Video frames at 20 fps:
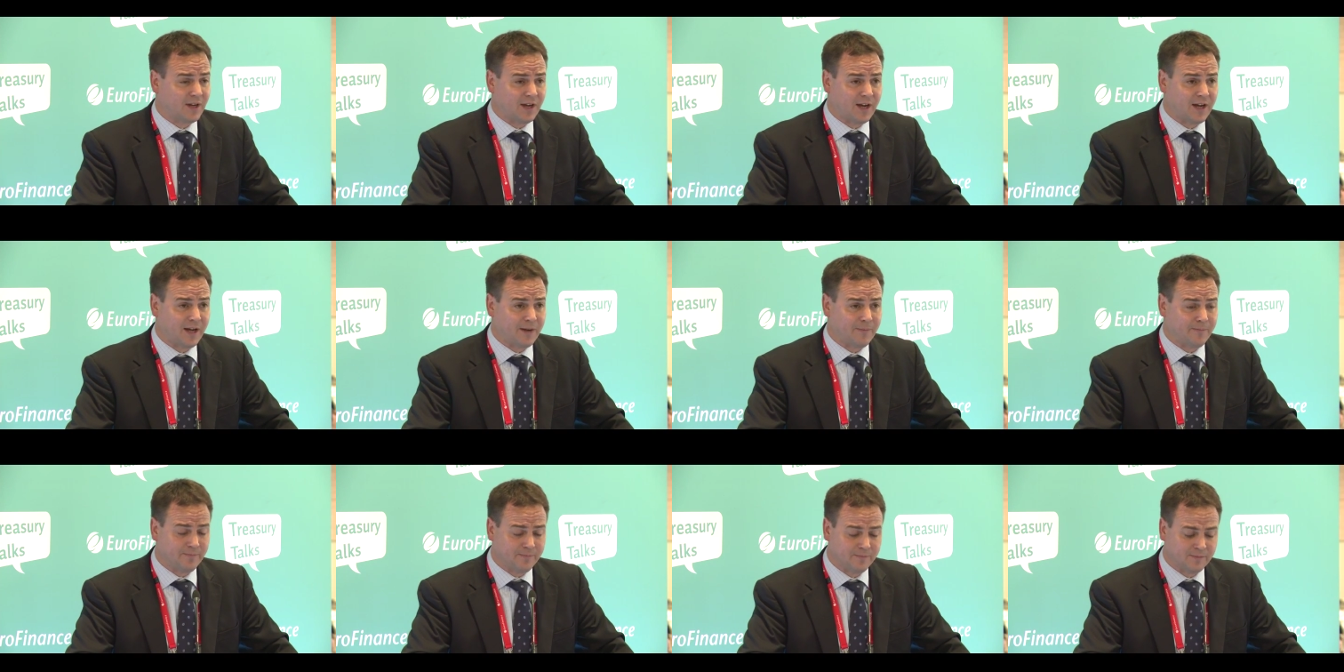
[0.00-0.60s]

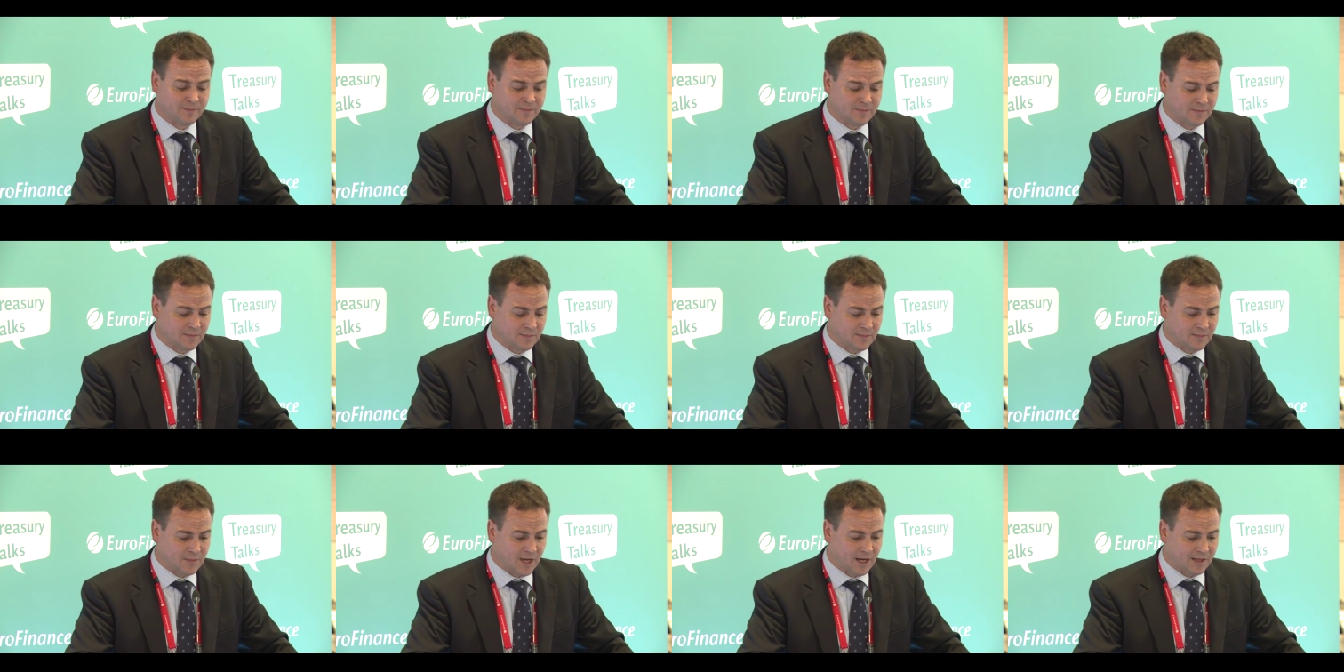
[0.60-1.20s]

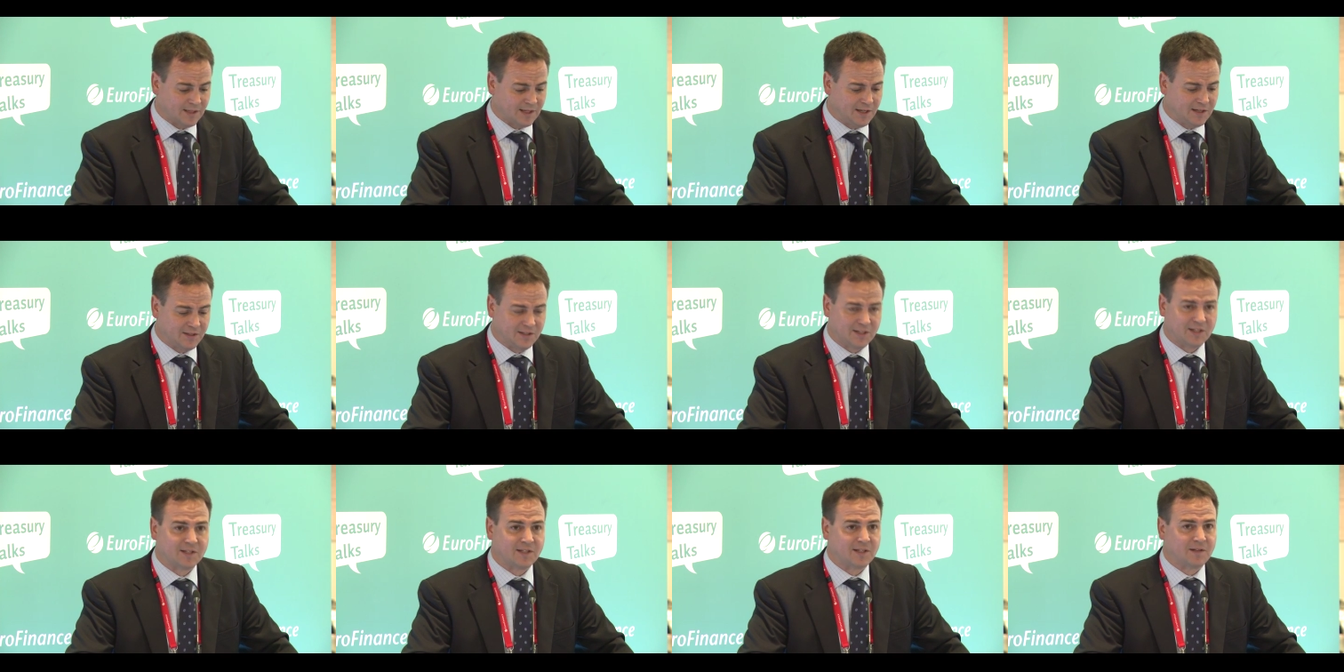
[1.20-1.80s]

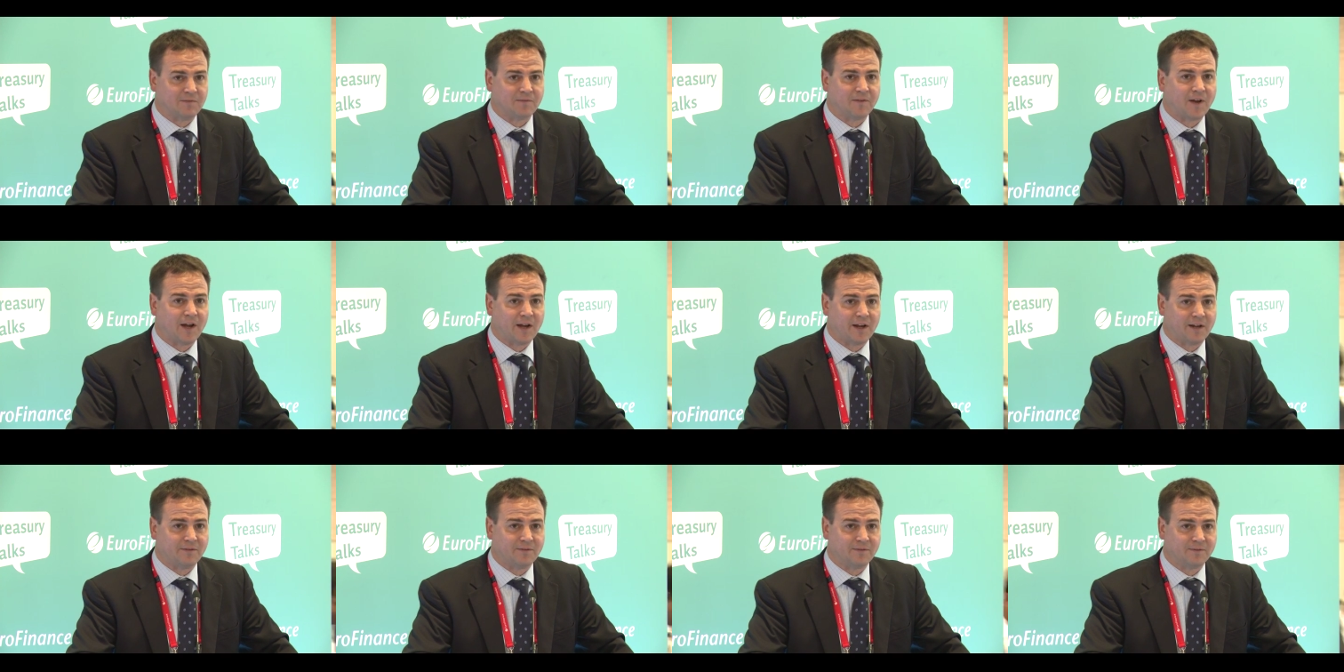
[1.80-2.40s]

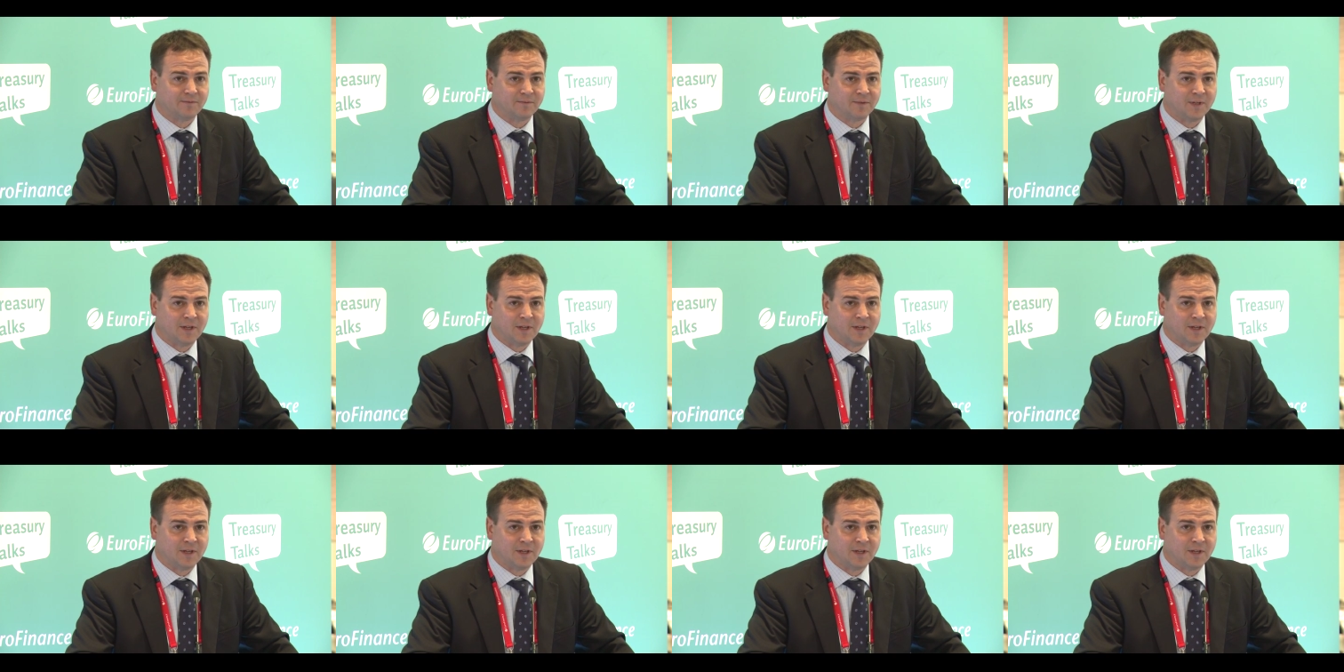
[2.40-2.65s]
1965.